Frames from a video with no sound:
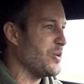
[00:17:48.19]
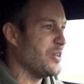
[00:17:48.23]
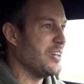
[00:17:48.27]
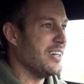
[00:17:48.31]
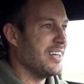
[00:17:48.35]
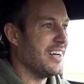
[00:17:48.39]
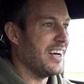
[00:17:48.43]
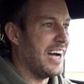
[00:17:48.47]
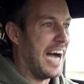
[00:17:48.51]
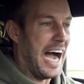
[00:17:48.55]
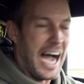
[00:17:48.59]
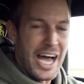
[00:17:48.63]

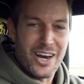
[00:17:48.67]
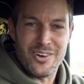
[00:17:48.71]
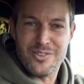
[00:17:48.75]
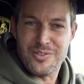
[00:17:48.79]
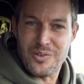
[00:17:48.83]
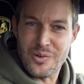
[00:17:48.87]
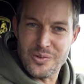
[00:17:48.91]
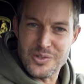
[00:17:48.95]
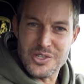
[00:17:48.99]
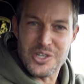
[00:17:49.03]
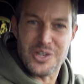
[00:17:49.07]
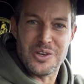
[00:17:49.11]
And of
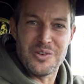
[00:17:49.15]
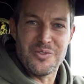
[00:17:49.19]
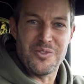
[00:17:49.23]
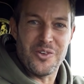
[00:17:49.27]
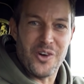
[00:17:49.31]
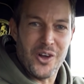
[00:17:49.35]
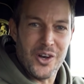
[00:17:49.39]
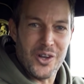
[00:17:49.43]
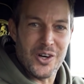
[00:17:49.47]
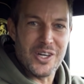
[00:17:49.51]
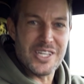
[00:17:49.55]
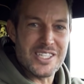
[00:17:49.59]
course, you can
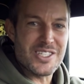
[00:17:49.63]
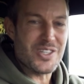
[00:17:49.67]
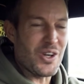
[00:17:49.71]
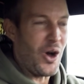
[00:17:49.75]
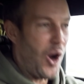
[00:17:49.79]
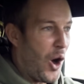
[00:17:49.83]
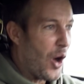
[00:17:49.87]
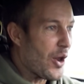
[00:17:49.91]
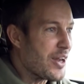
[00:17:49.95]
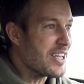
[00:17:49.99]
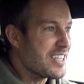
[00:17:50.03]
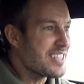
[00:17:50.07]
follow us
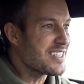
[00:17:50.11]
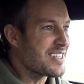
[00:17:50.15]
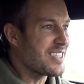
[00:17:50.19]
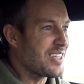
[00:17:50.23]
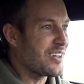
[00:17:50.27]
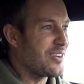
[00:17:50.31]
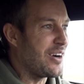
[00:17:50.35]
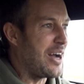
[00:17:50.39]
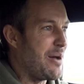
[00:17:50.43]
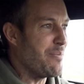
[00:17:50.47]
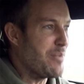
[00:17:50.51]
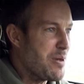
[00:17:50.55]
on
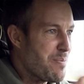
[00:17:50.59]
Instagram,